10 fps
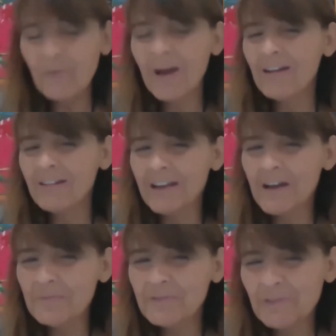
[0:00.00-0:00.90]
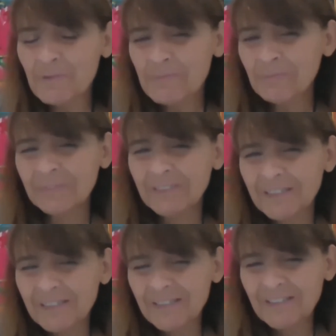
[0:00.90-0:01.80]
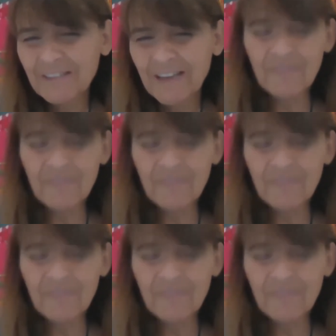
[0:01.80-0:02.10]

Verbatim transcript: where it comes from? Oh,